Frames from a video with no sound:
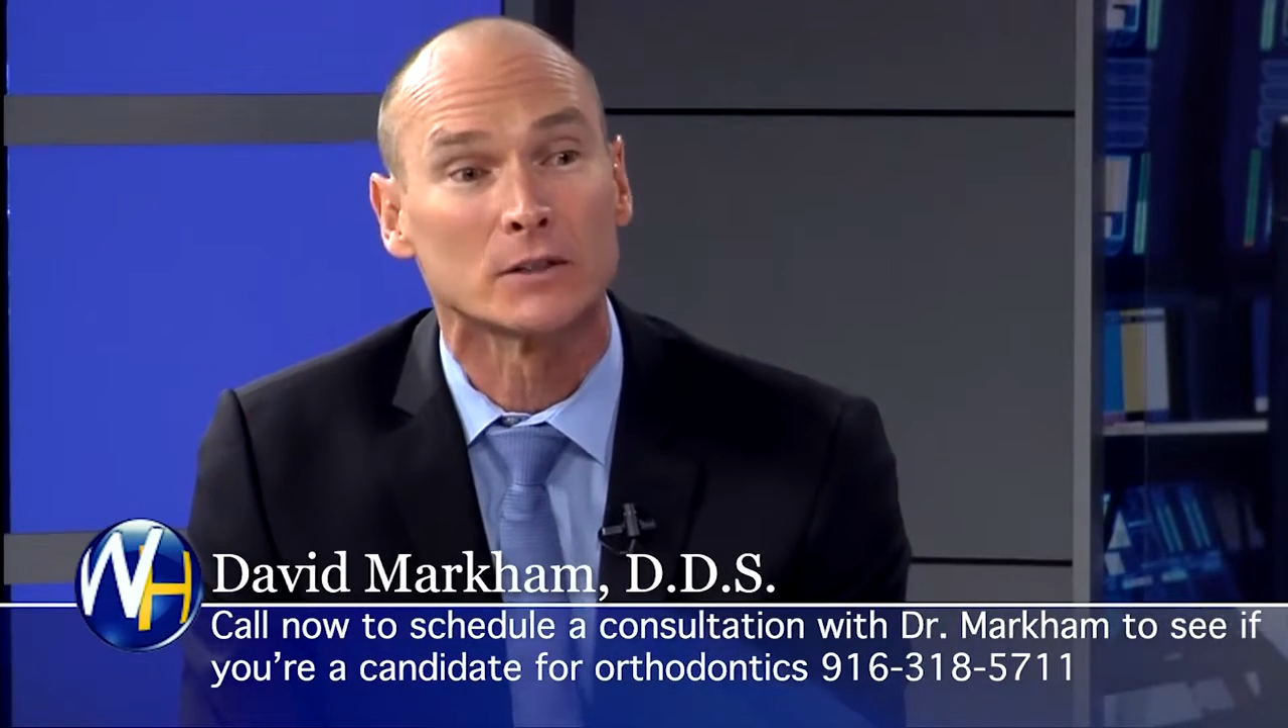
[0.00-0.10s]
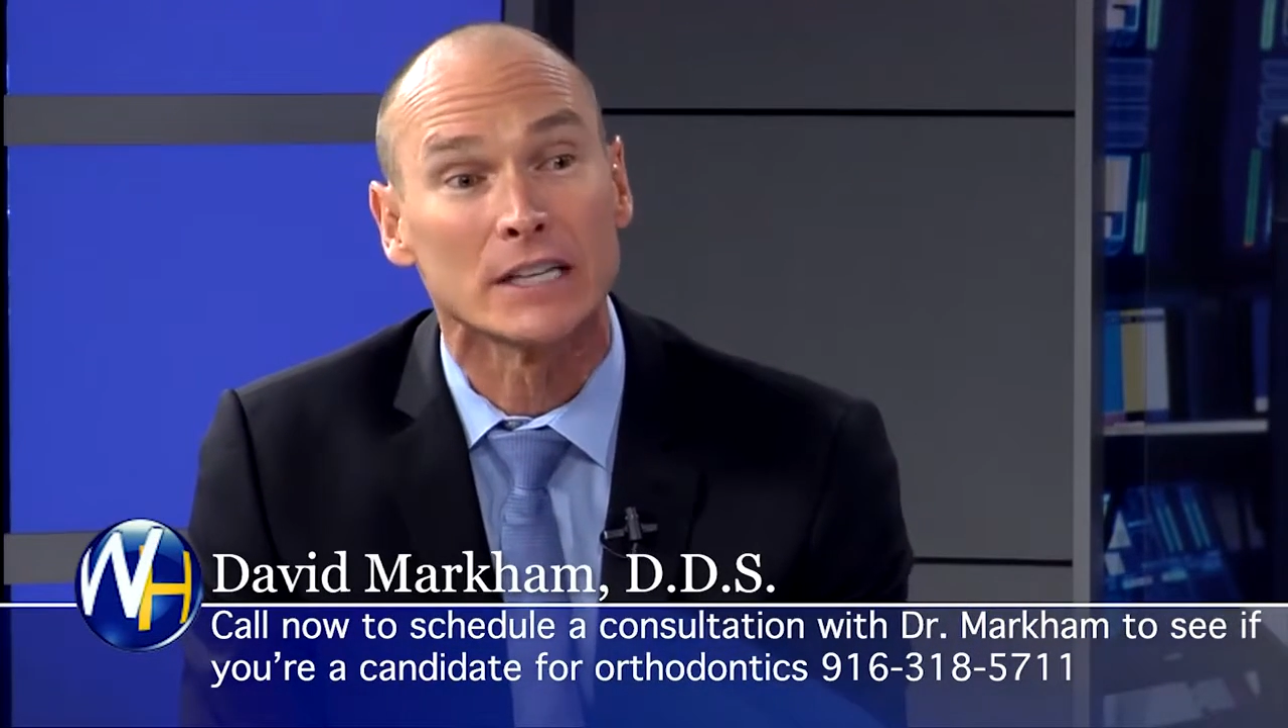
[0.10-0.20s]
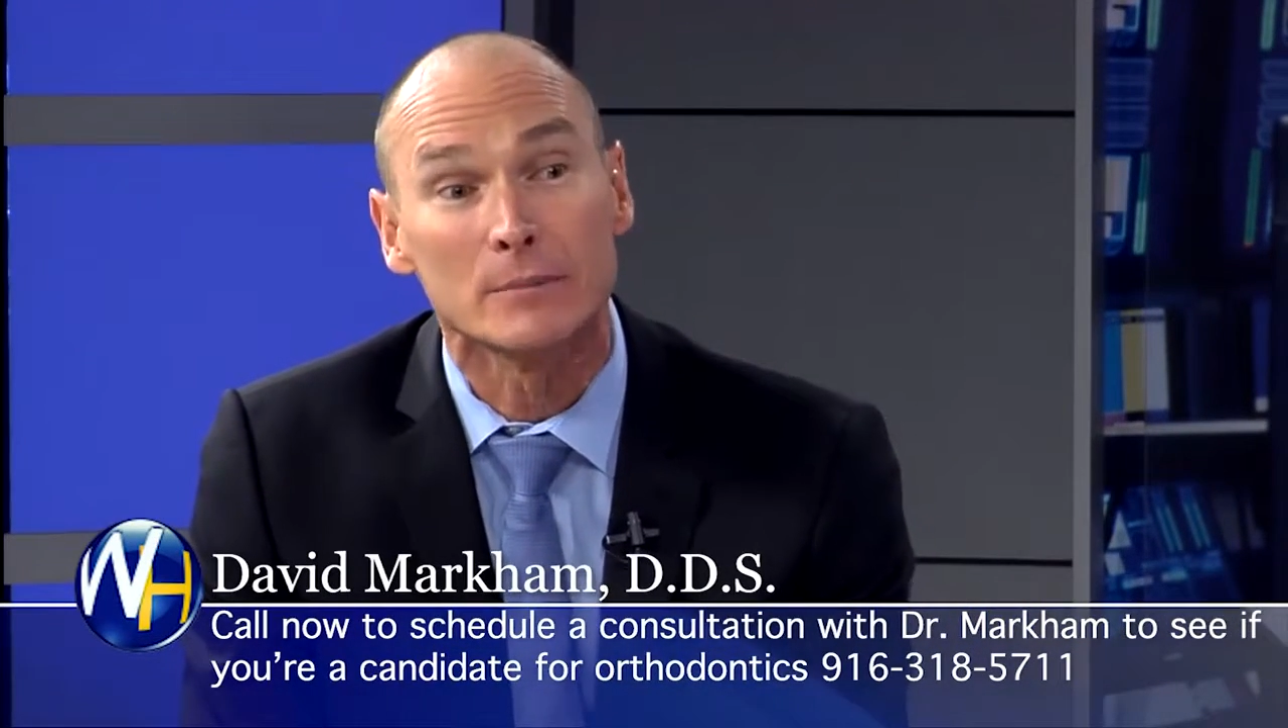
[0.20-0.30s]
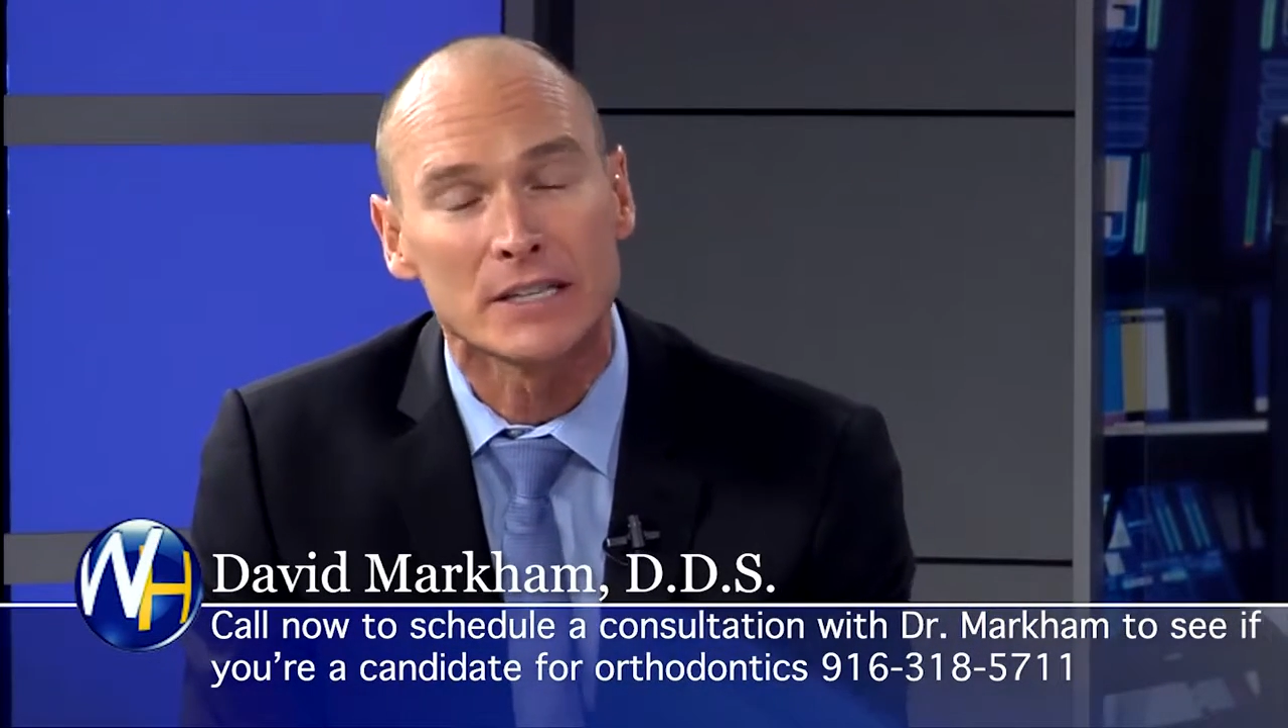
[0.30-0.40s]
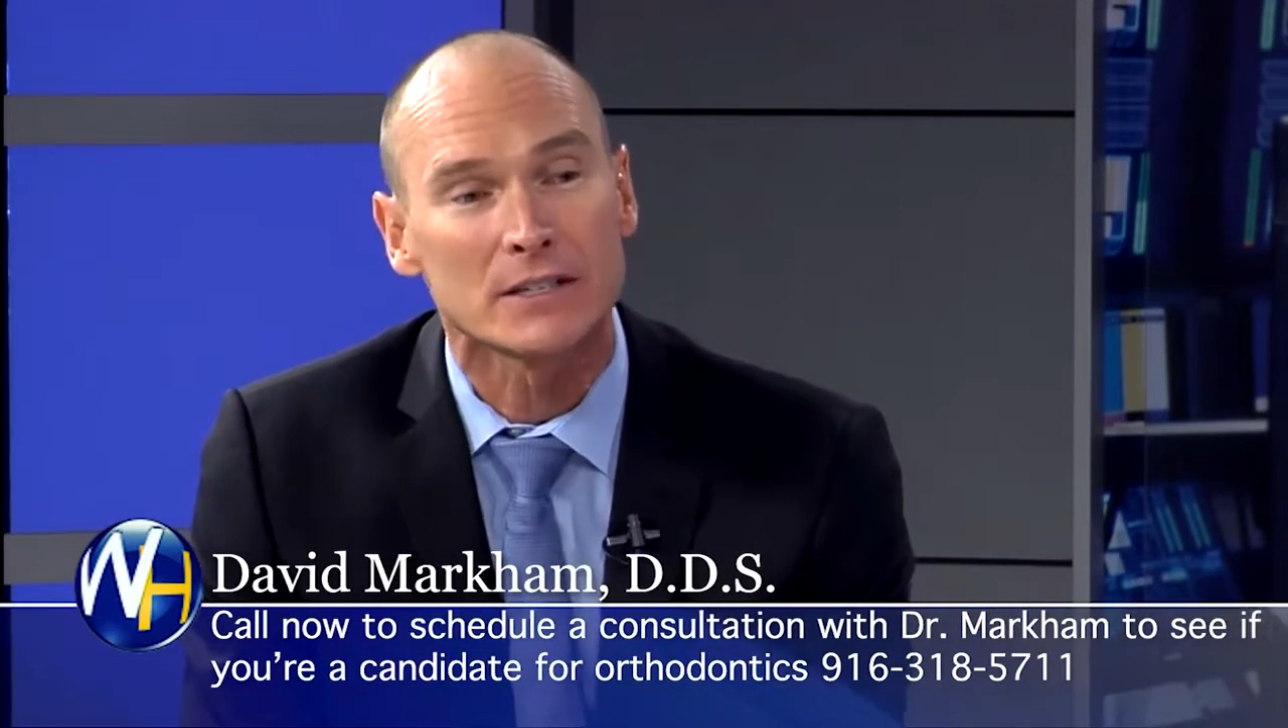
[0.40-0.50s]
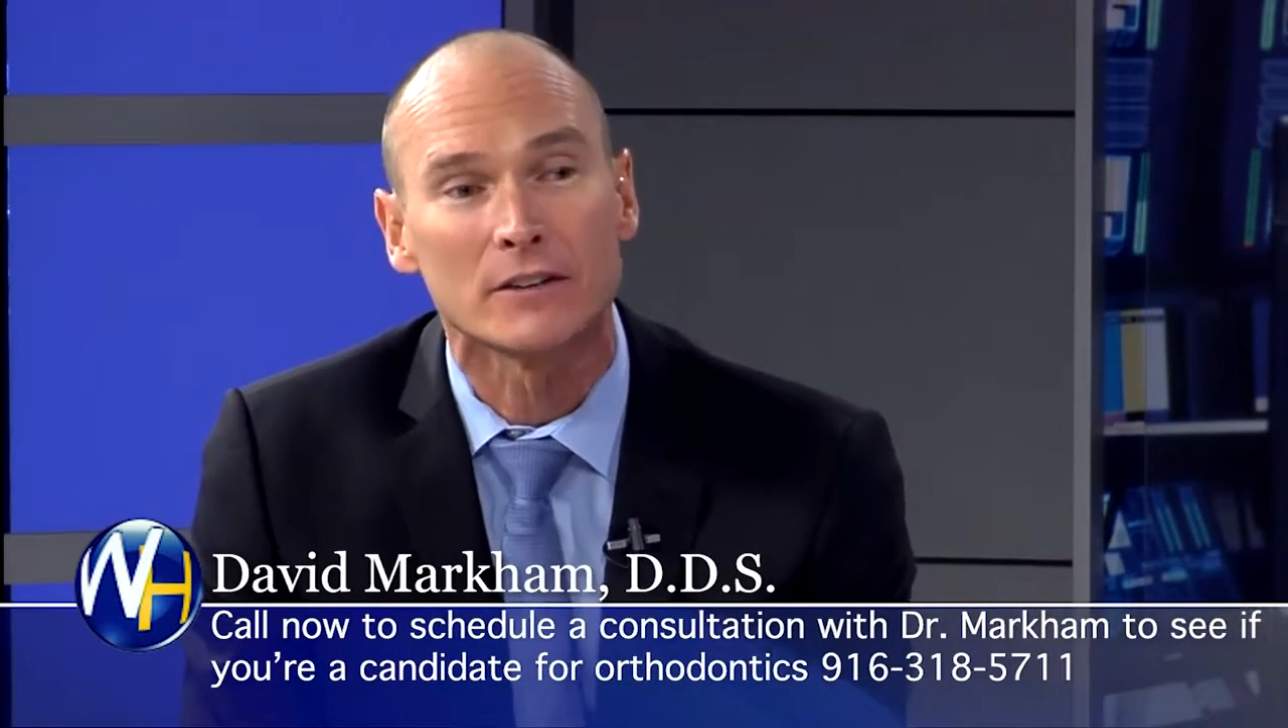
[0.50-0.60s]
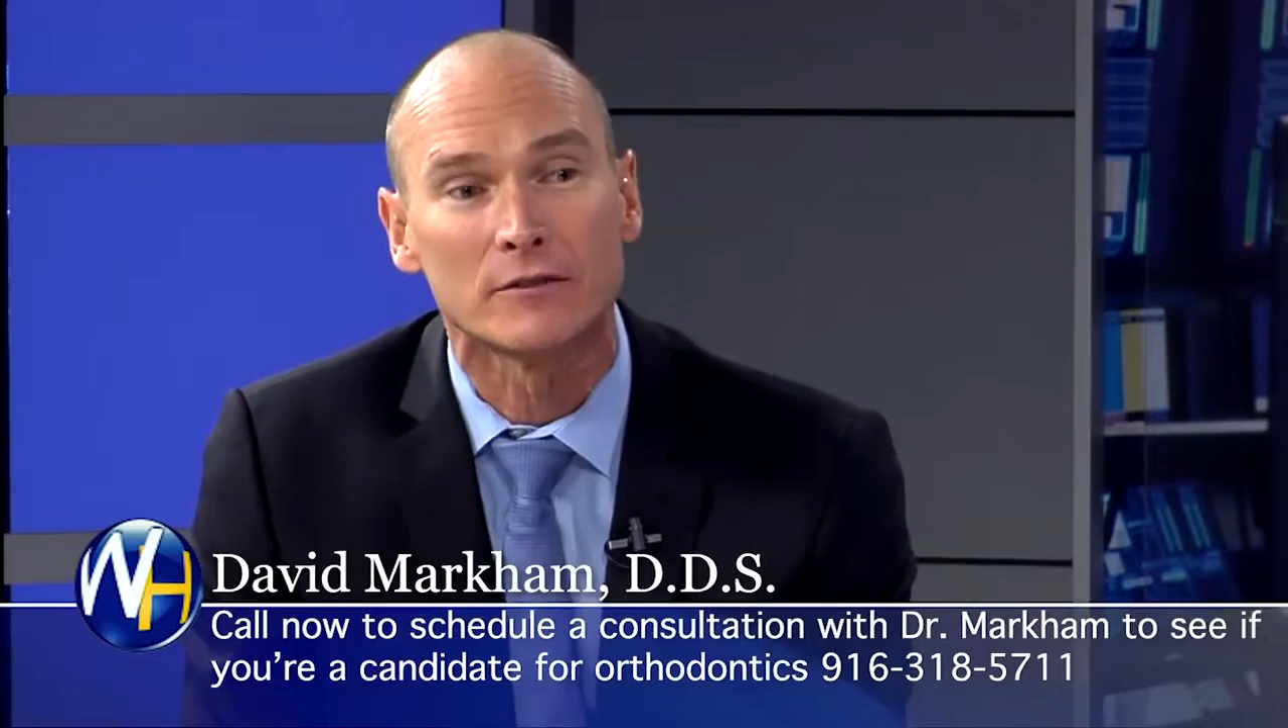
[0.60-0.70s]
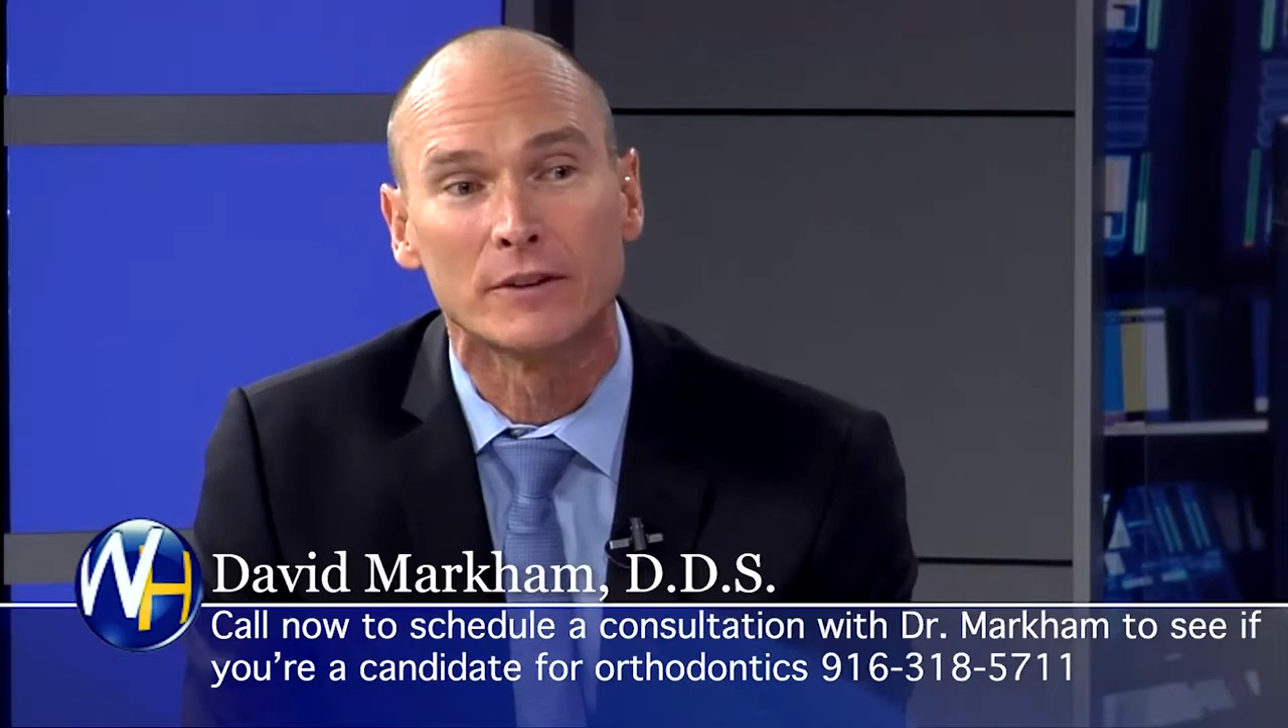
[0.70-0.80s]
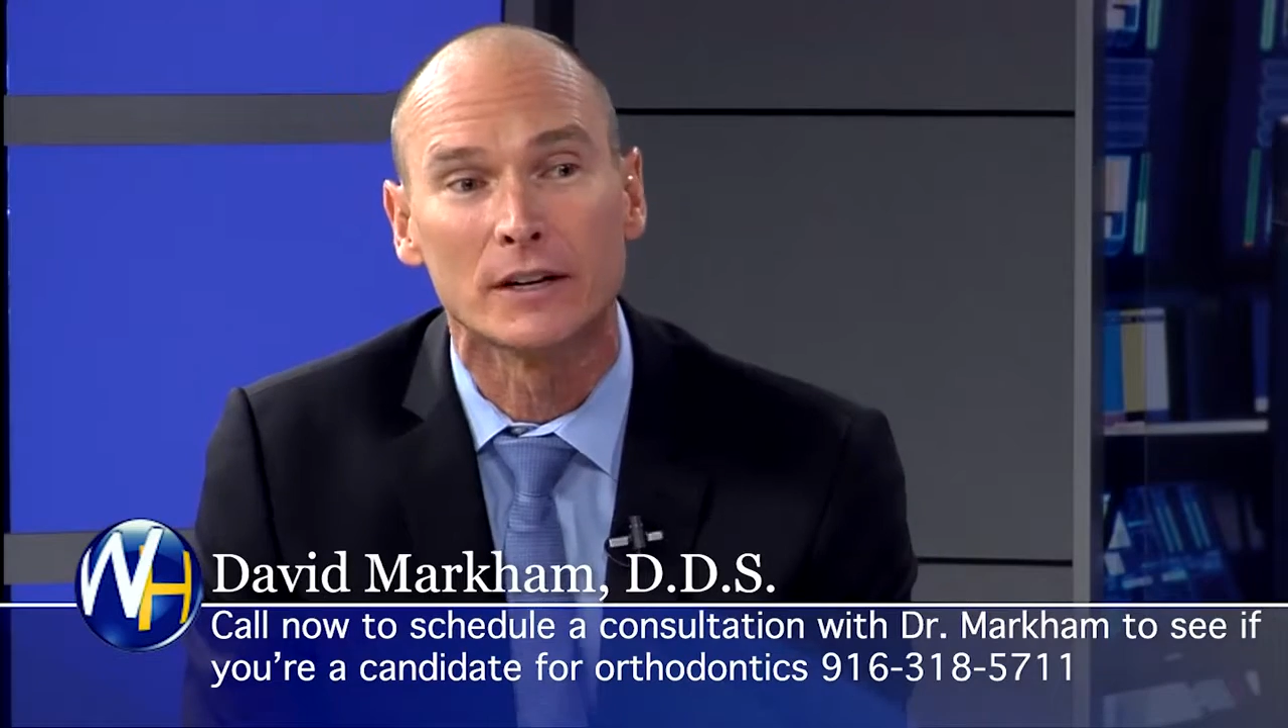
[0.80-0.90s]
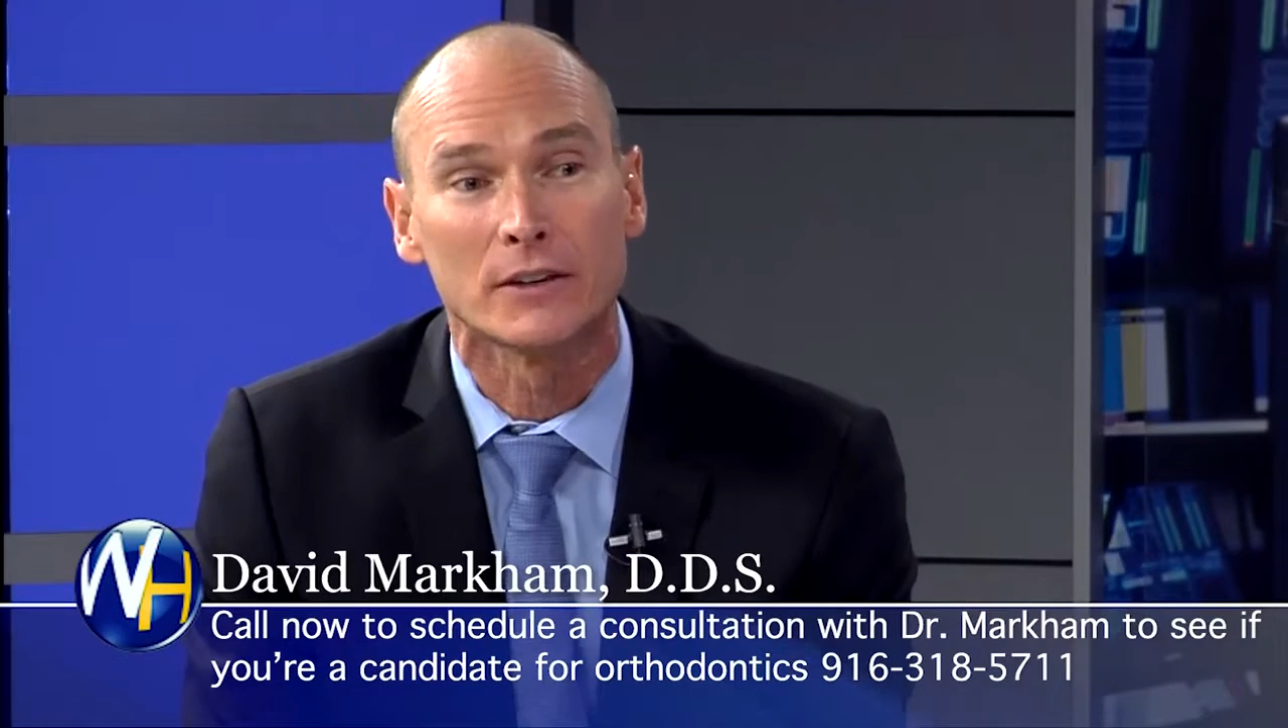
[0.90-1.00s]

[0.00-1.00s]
limits of